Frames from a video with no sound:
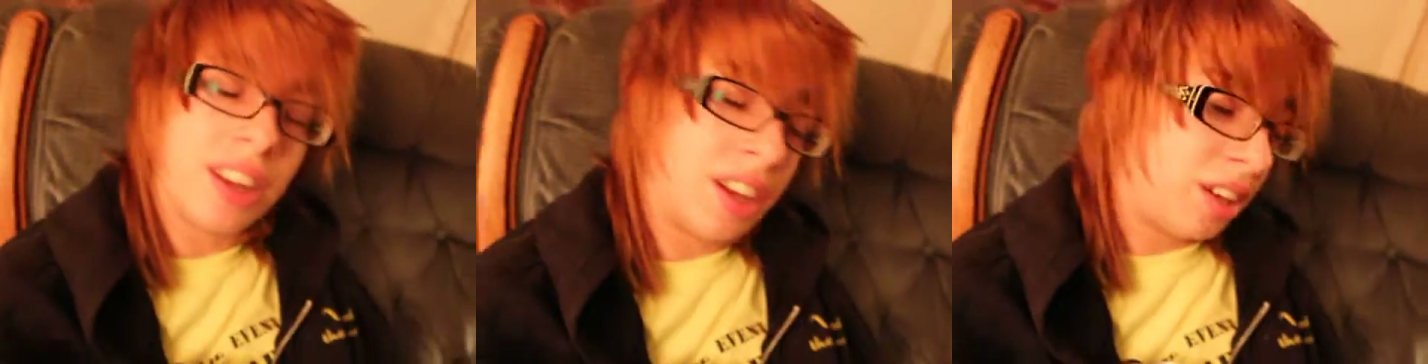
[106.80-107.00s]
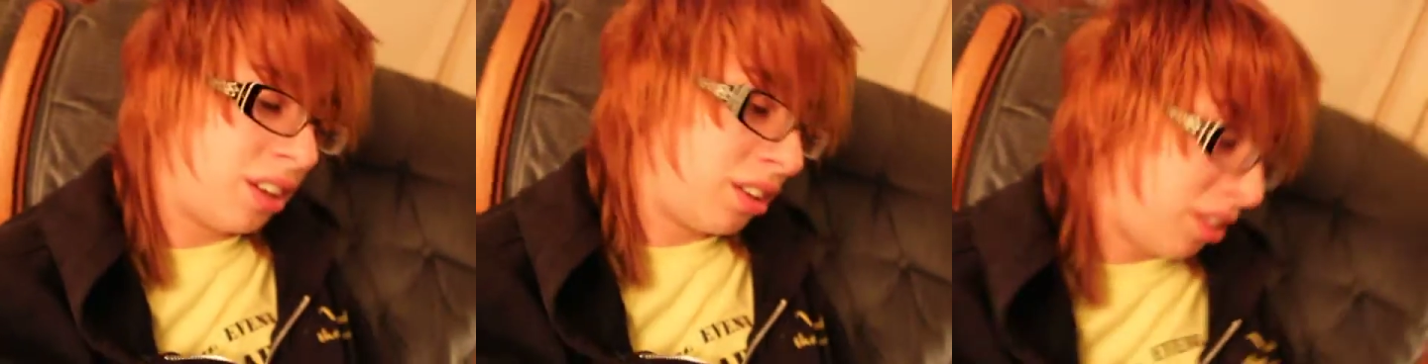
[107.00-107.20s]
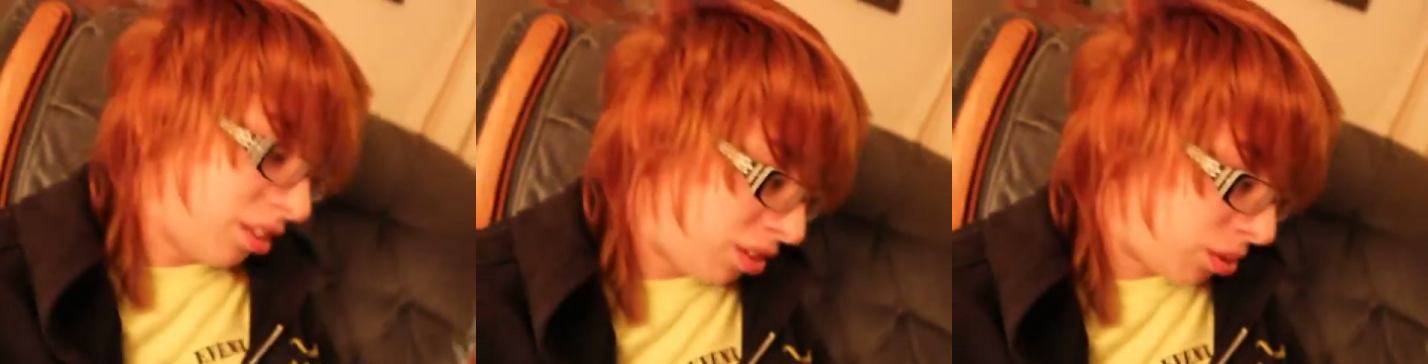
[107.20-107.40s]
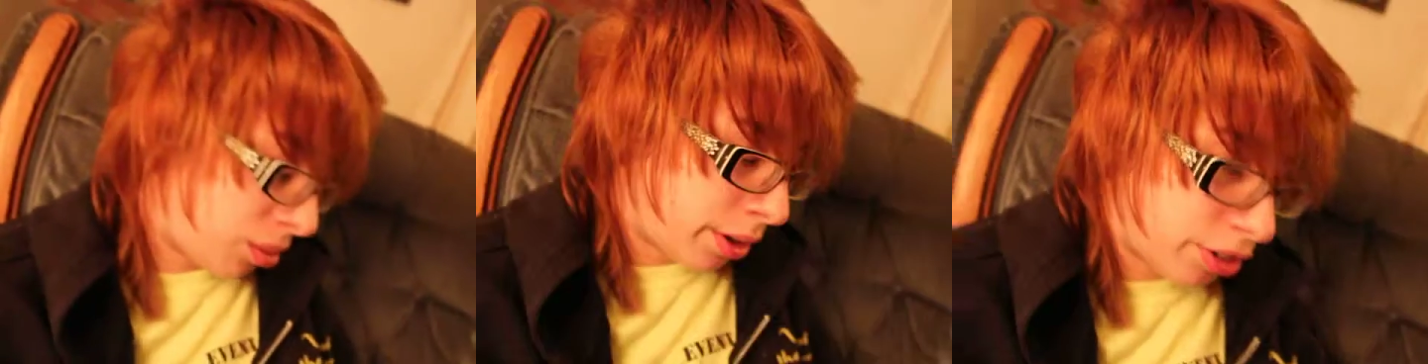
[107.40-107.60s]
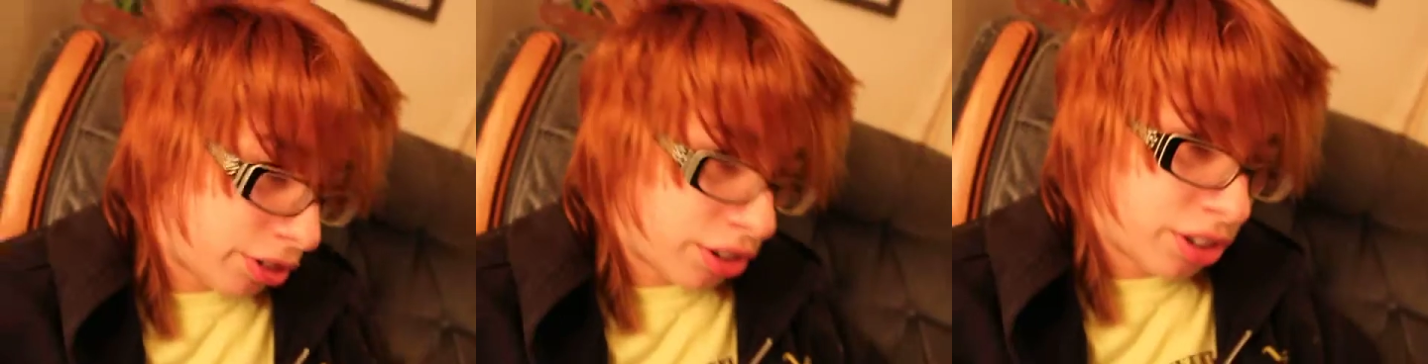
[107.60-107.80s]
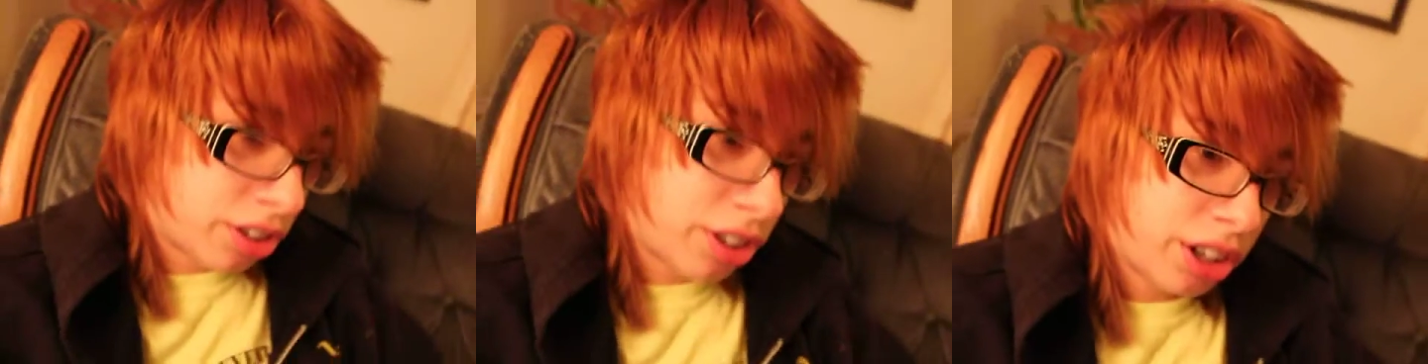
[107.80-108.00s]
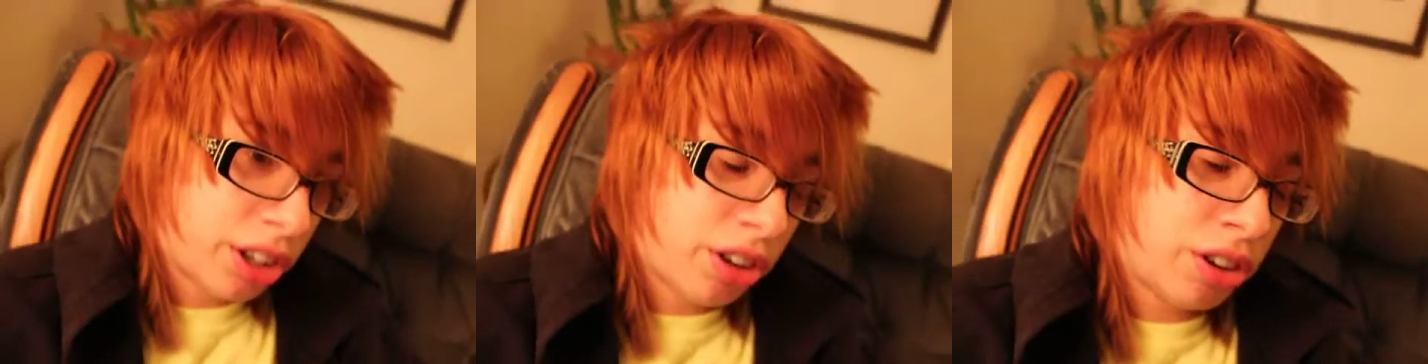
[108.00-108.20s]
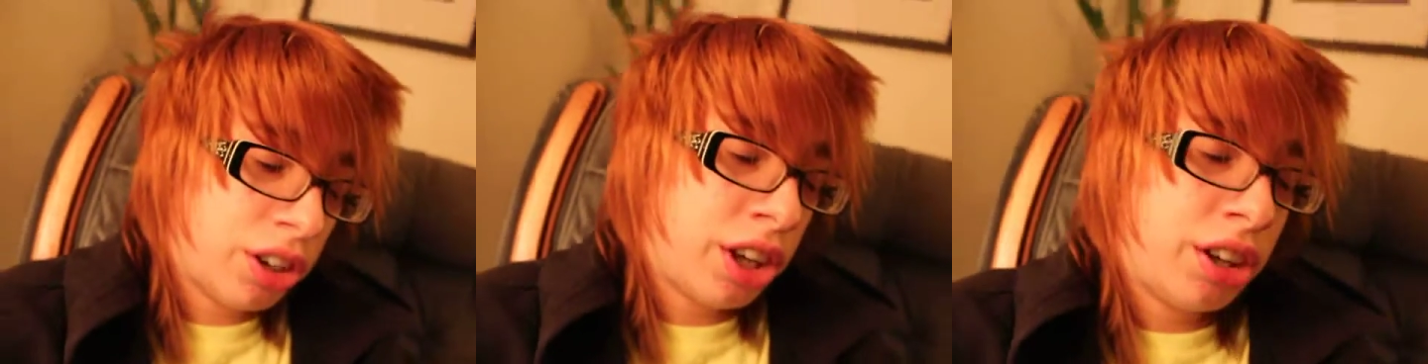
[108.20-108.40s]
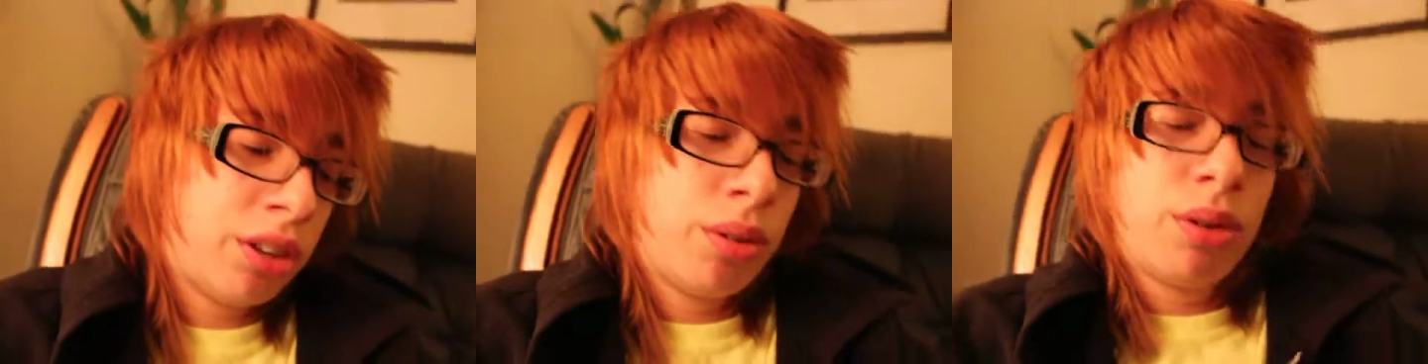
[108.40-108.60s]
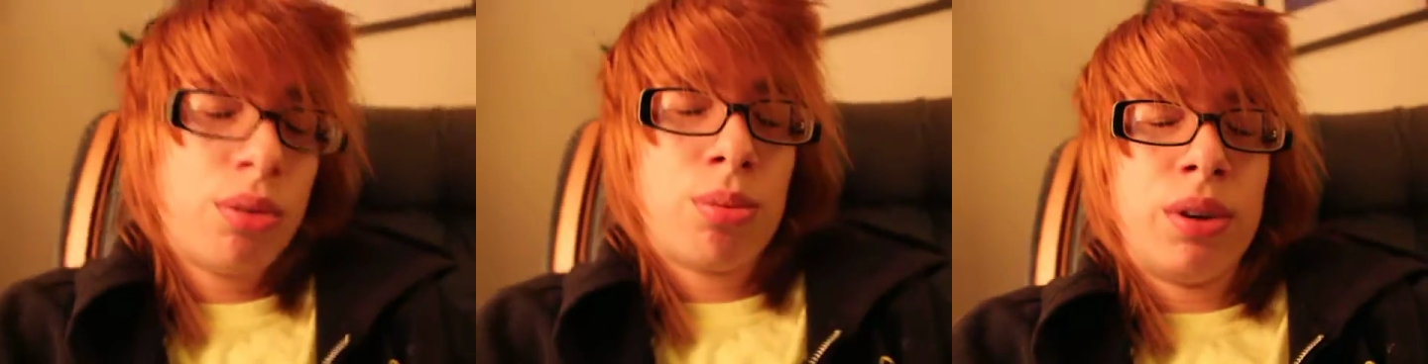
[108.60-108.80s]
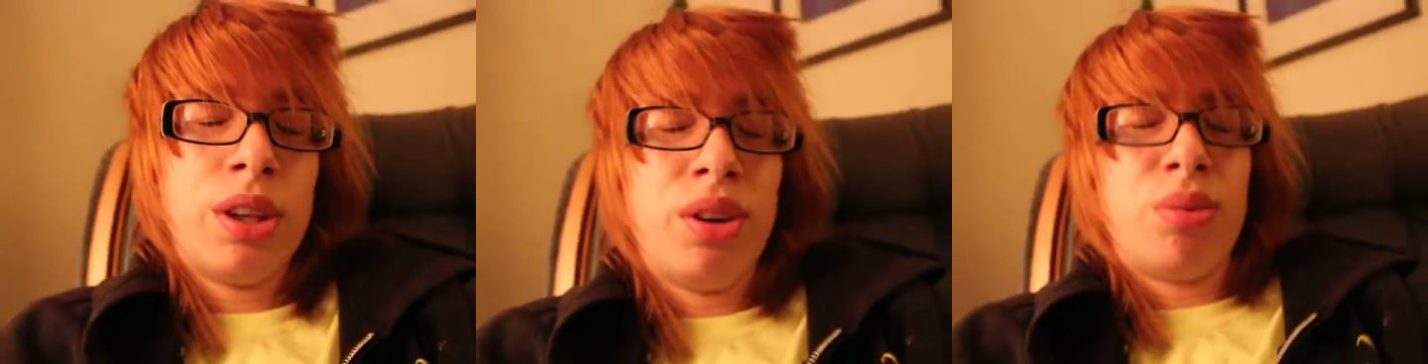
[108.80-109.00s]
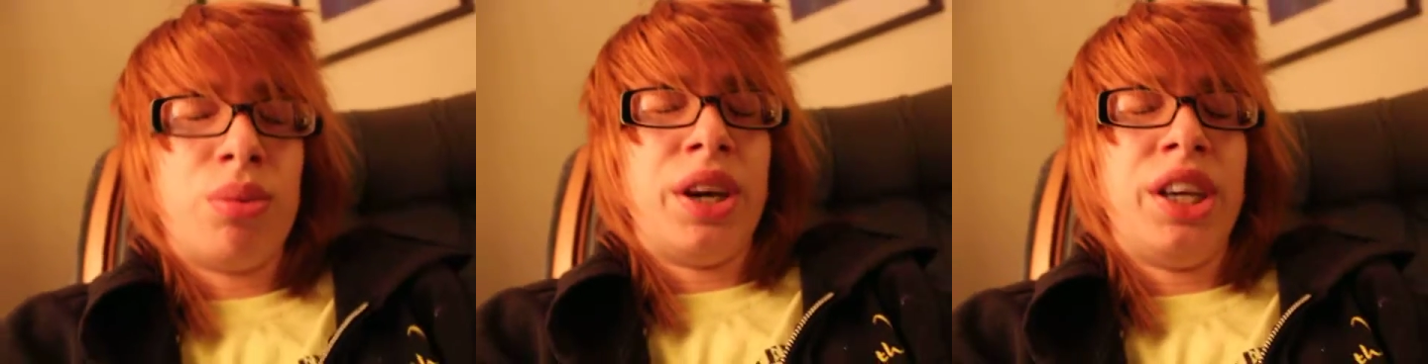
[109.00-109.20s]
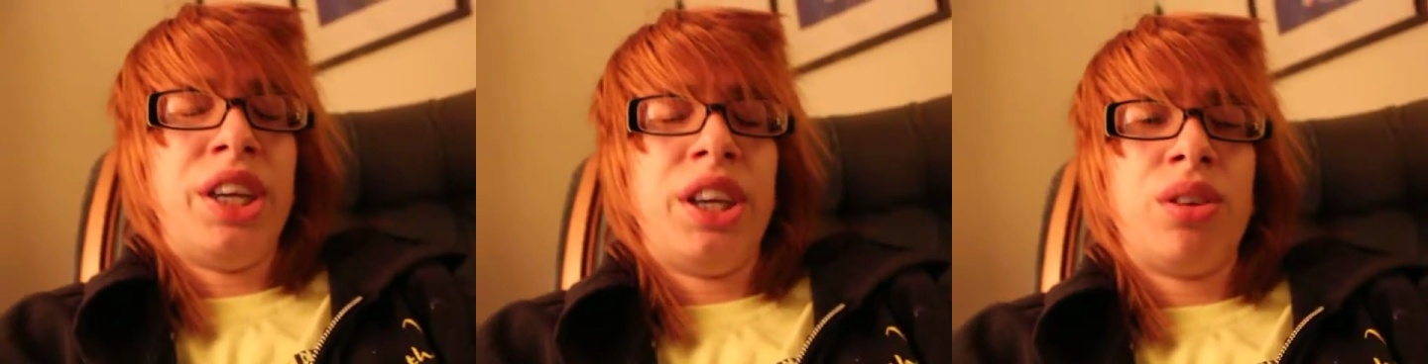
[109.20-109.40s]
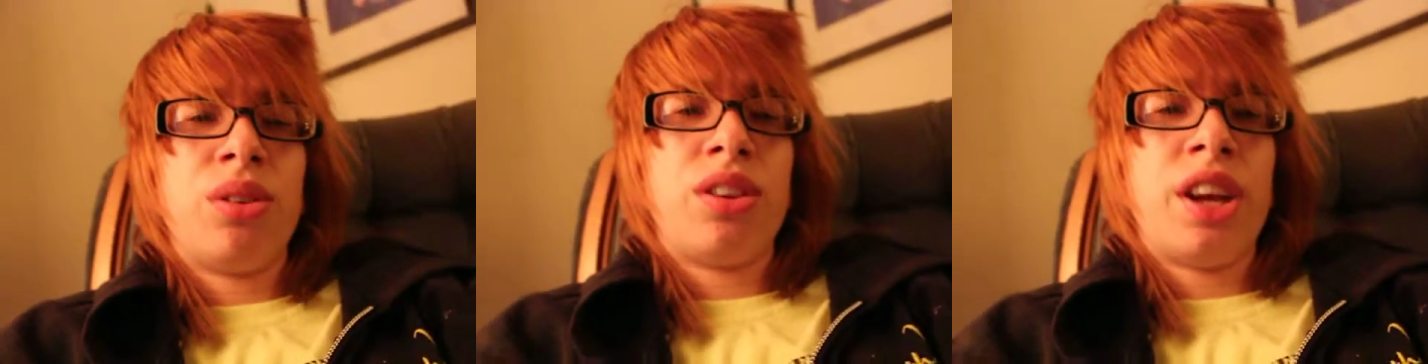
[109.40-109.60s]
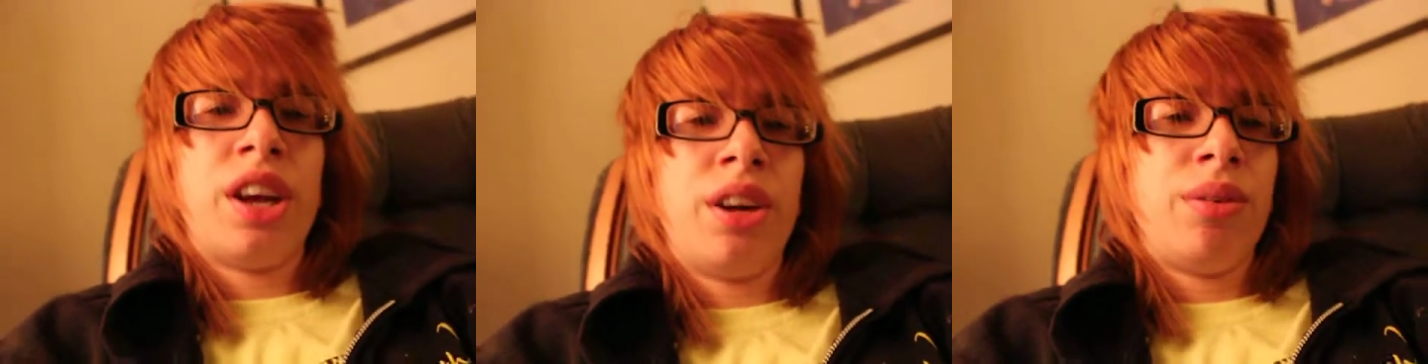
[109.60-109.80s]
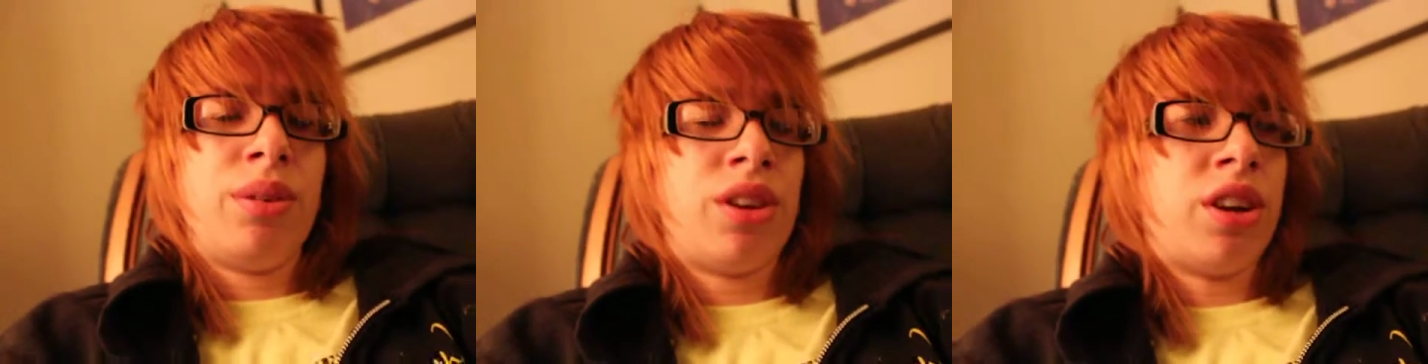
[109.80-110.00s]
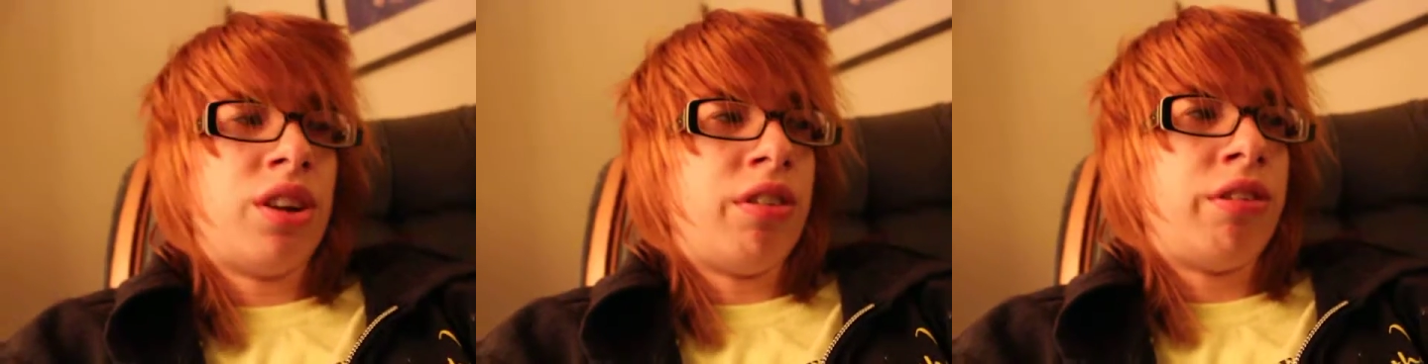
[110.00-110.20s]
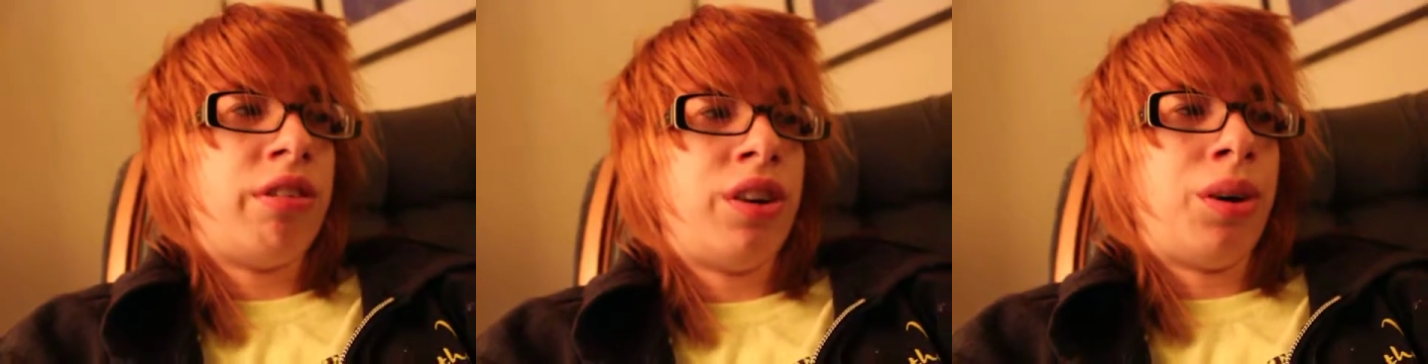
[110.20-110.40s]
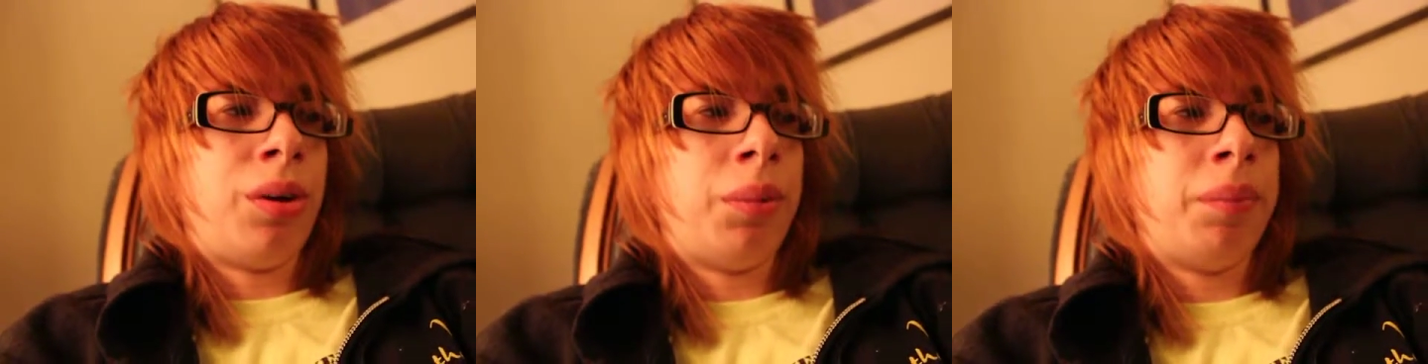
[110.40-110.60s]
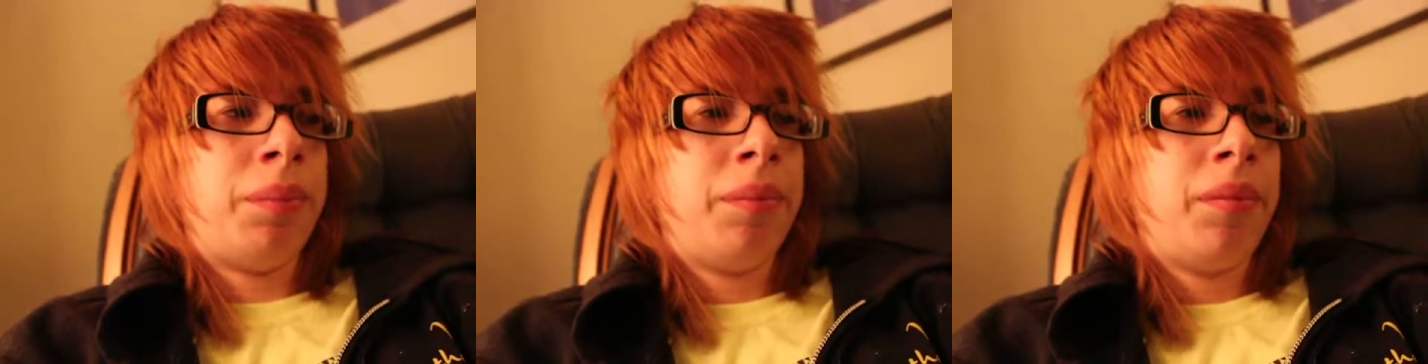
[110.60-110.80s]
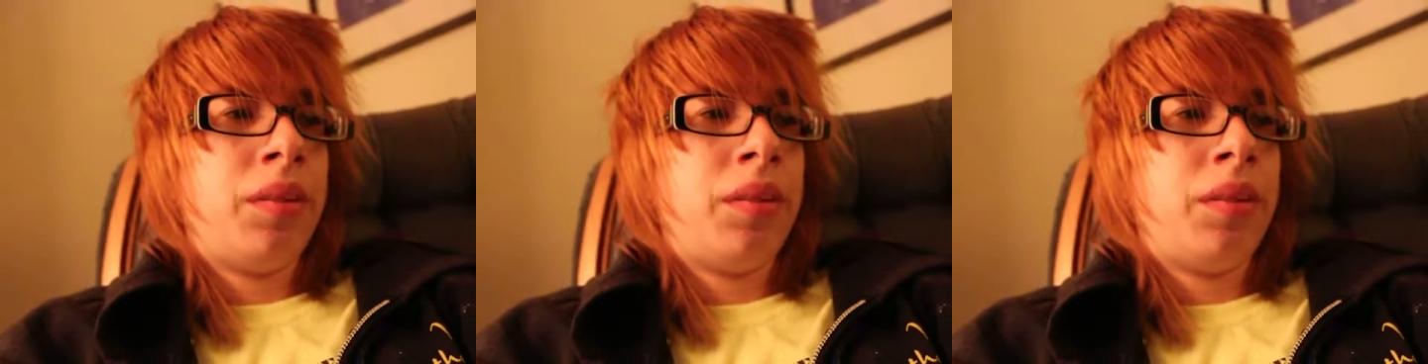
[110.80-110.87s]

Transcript: and the sweatshirt like all day. It was really rainy outside. I was going to film